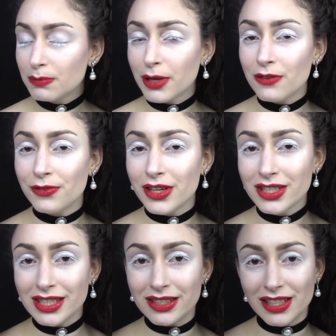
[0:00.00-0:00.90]
My
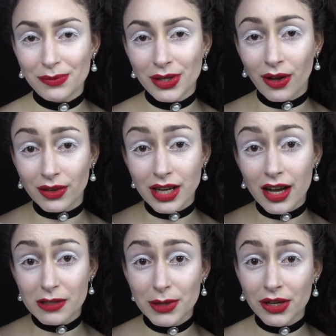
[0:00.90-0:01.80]
first is this one called
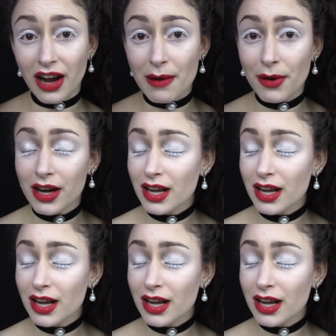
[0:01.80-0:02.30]
Cosmic Cranberry,